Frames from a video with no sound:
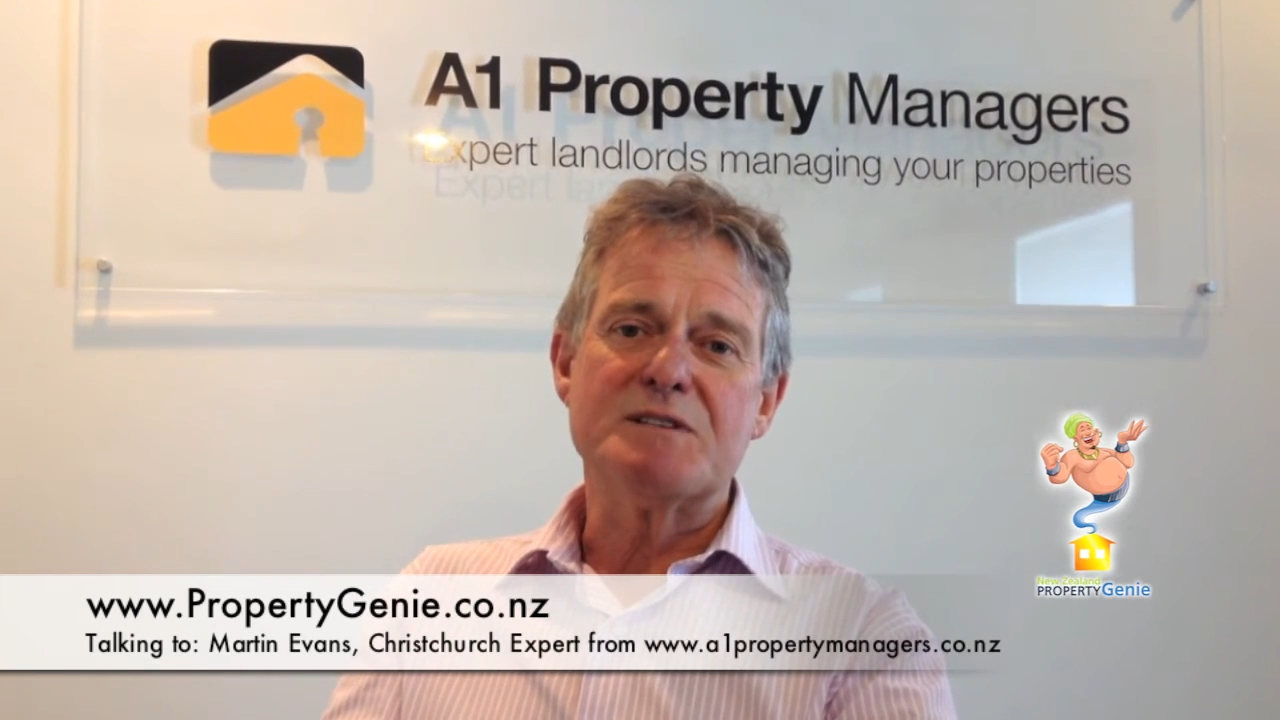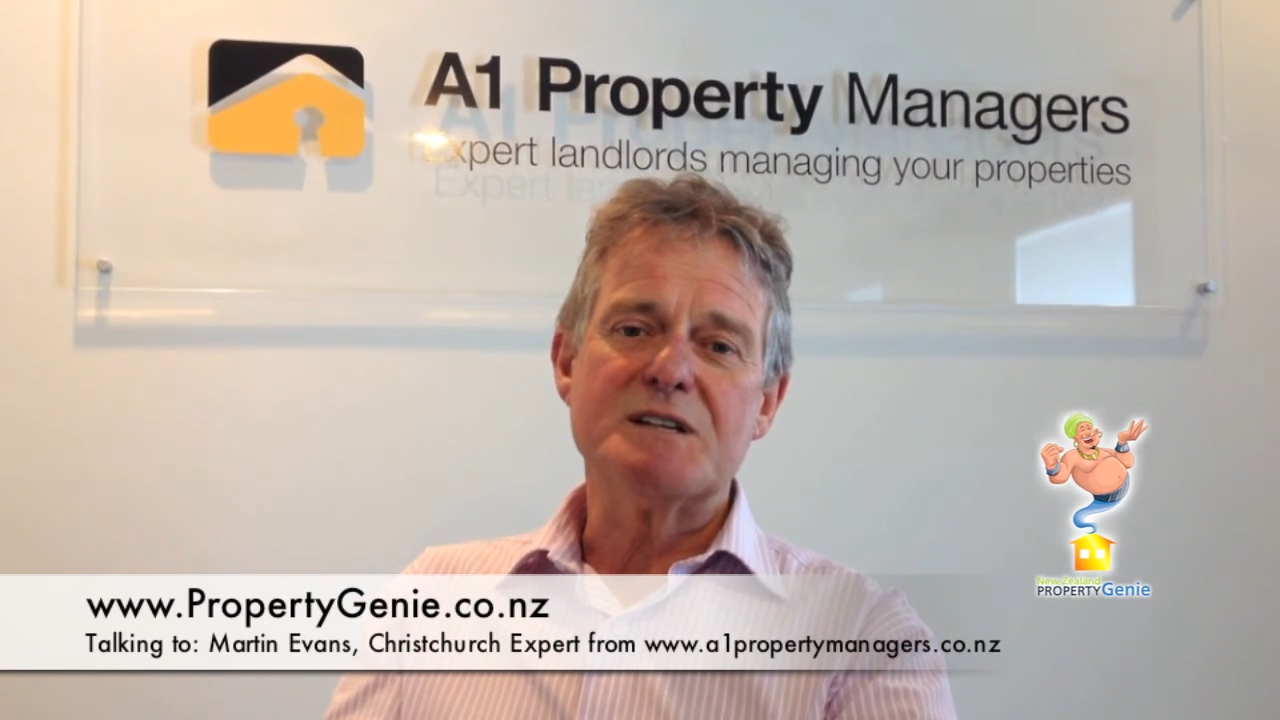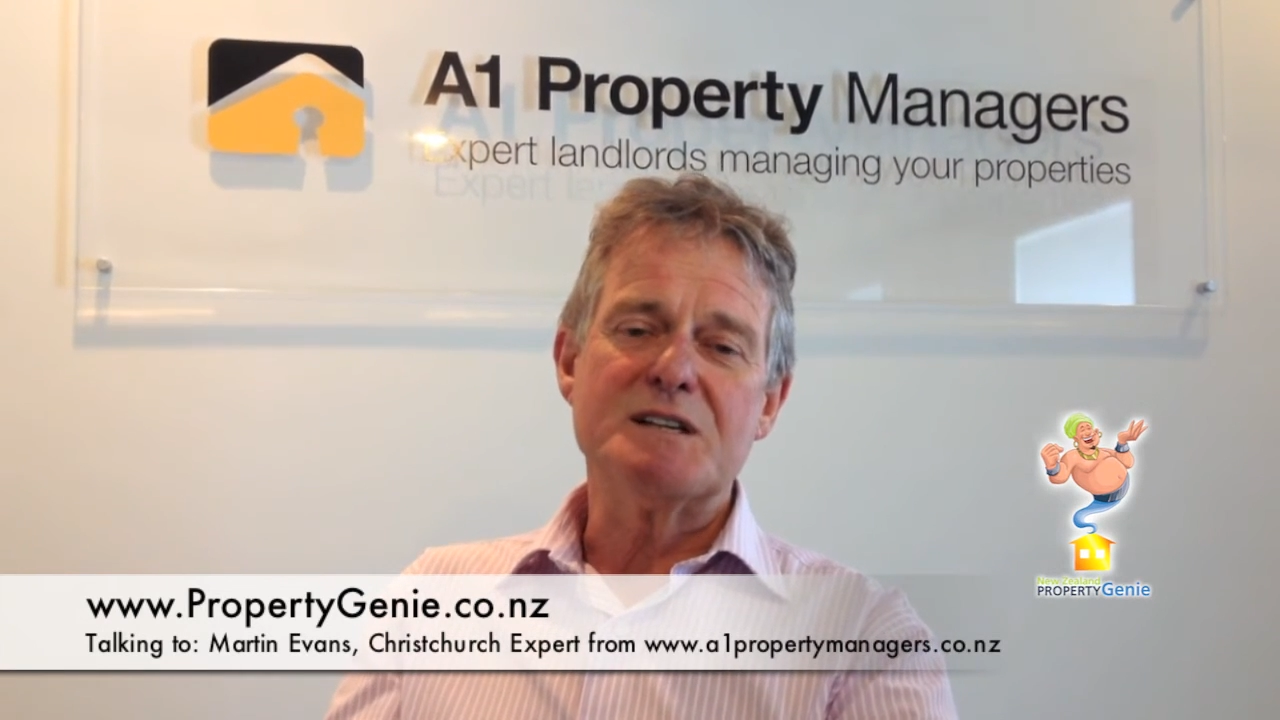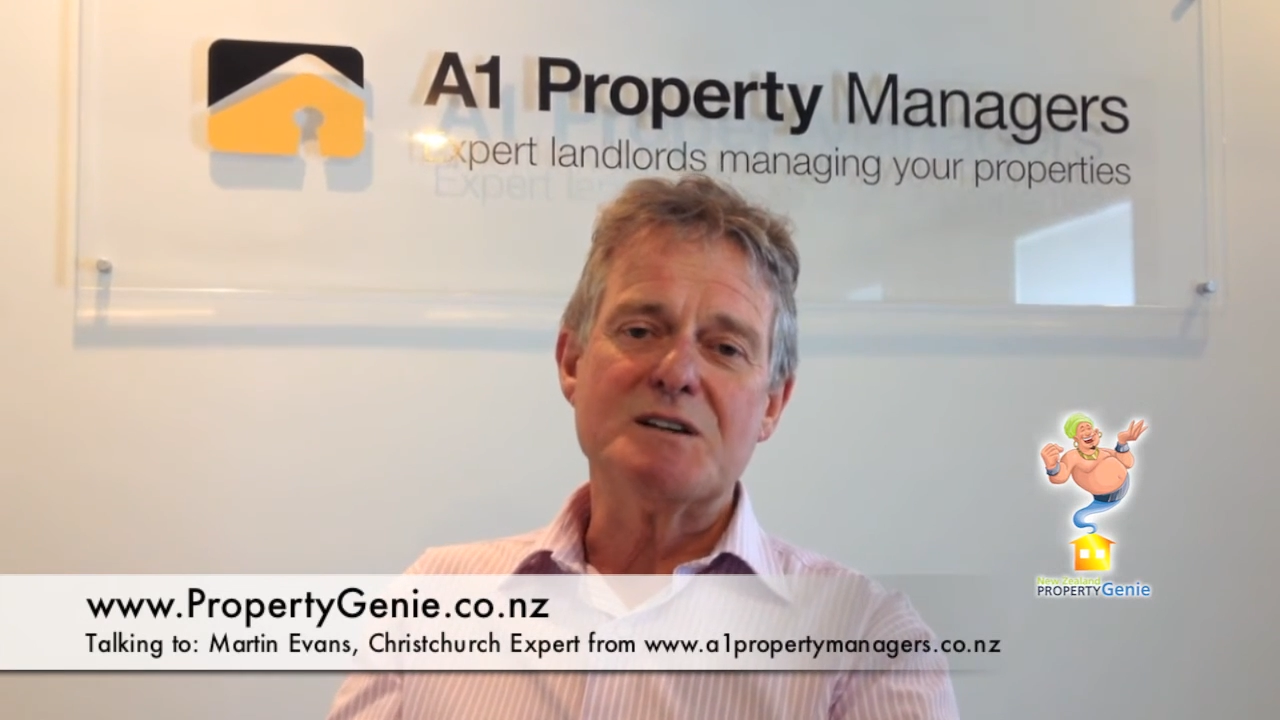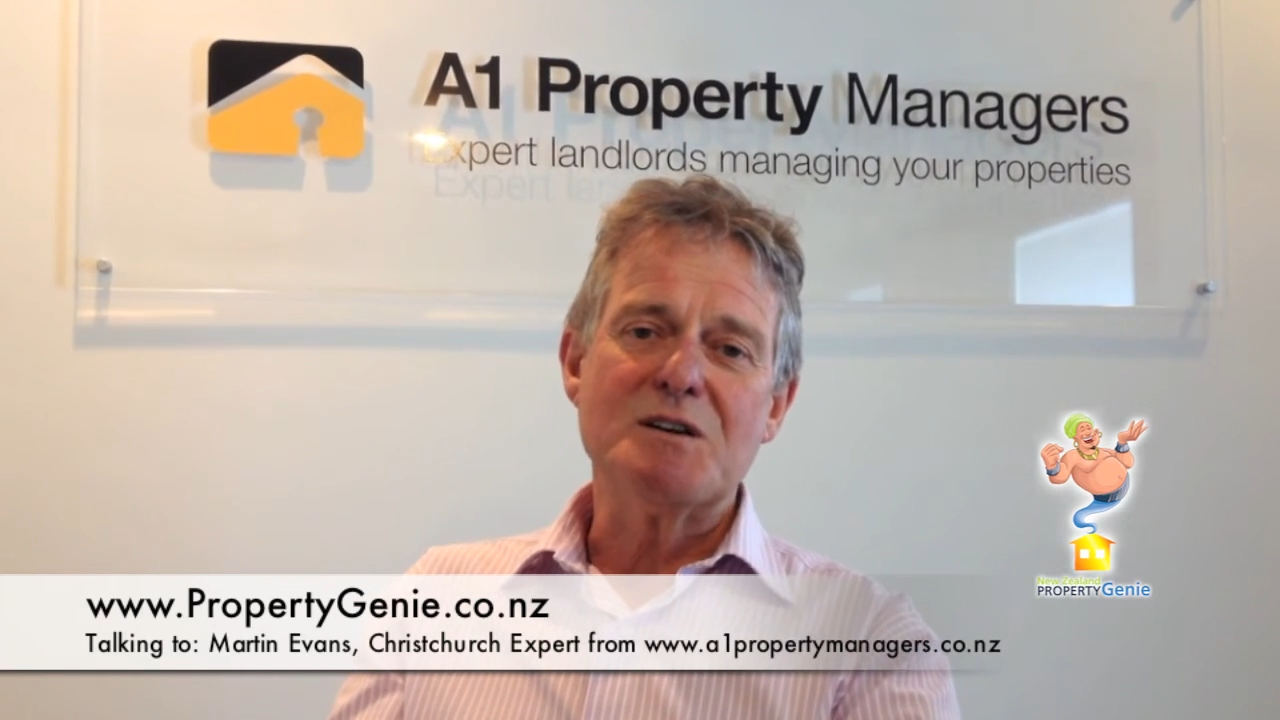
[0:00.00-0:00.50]

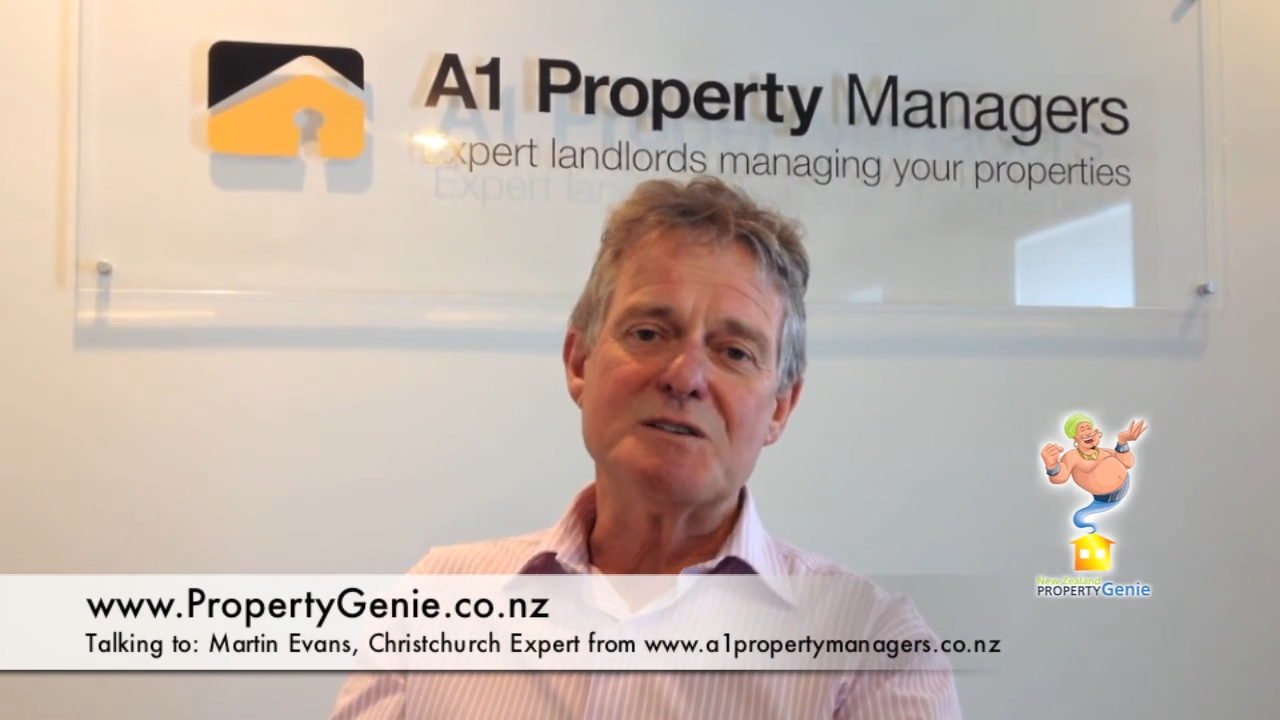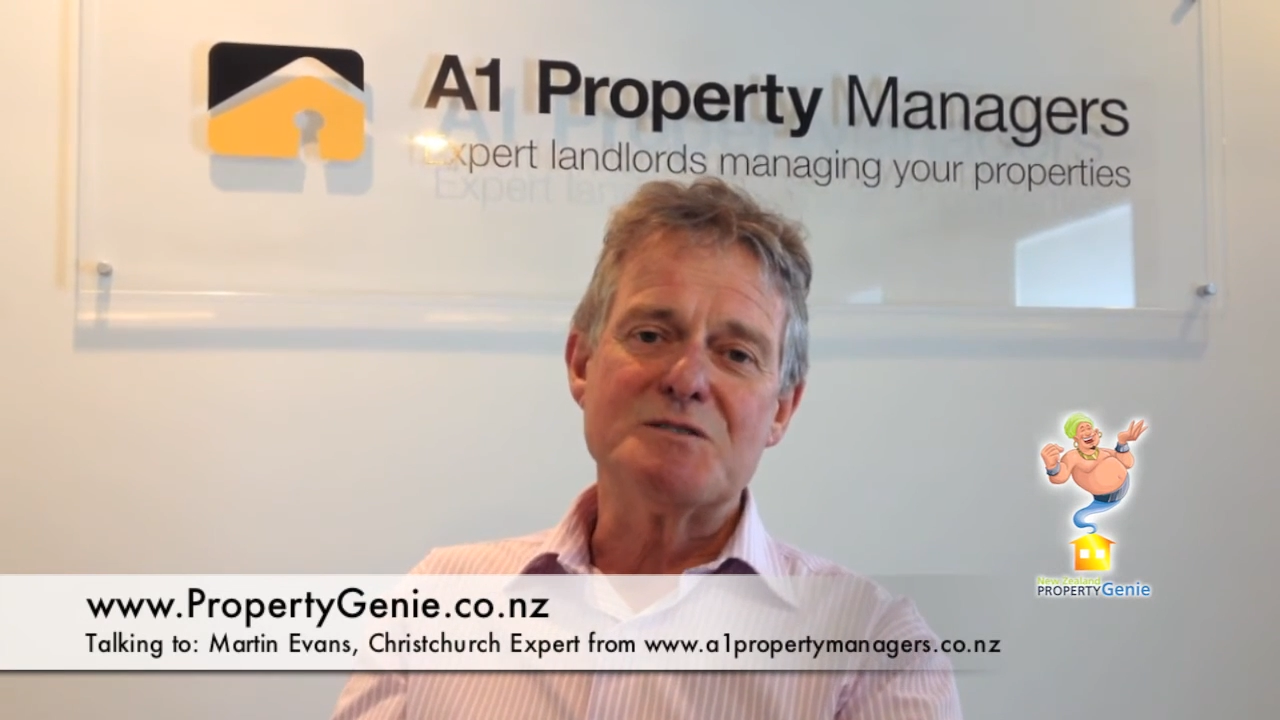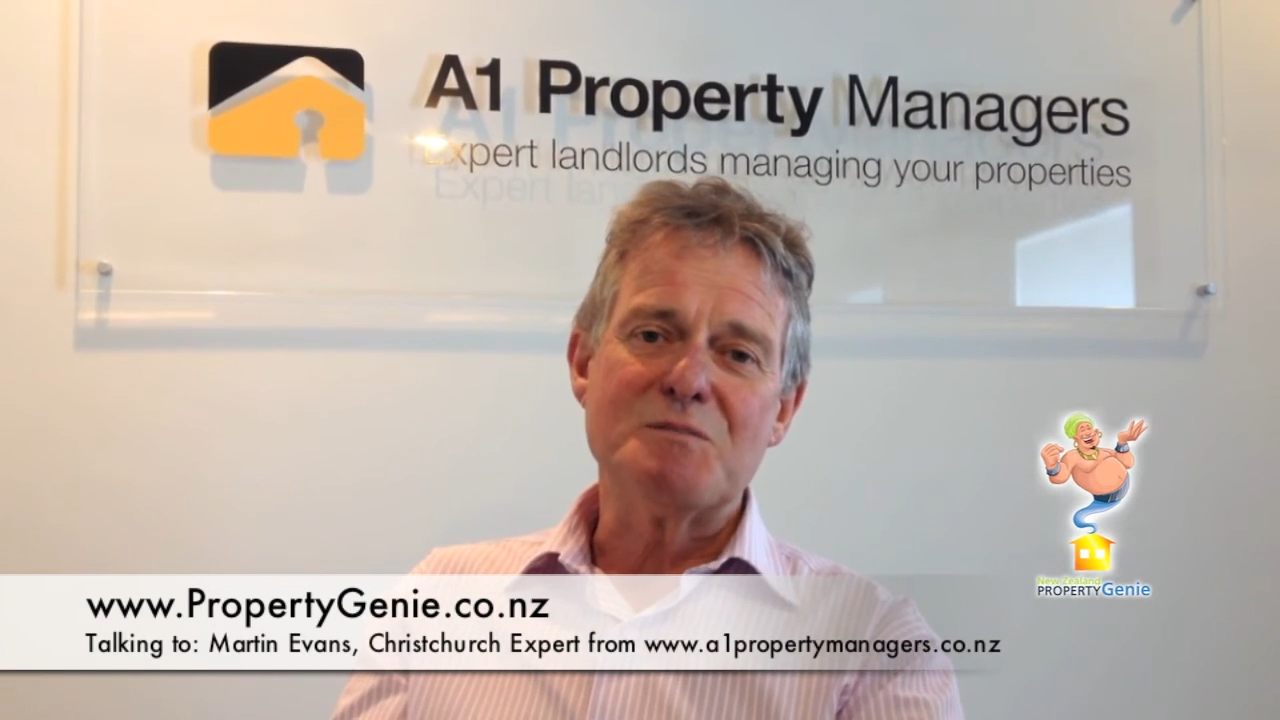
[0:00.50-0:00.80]
$10,